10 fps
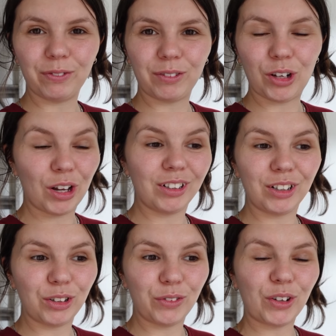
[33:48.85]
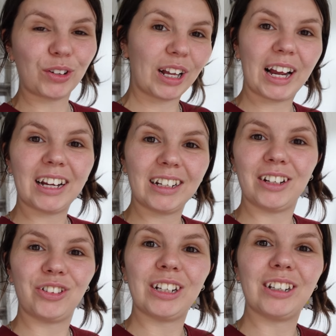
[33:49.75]
starting a new vlog that I hadn't
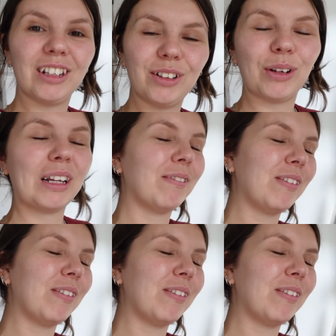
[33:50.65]
actually ended it on.